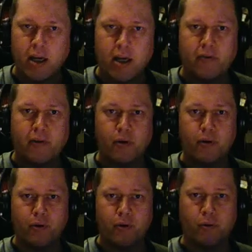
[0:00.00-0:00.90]
If
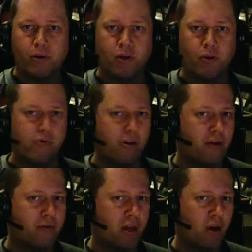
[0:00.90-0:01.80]
you was an owner
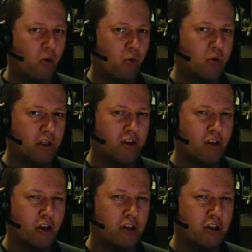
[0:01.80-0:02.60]
of the old Atari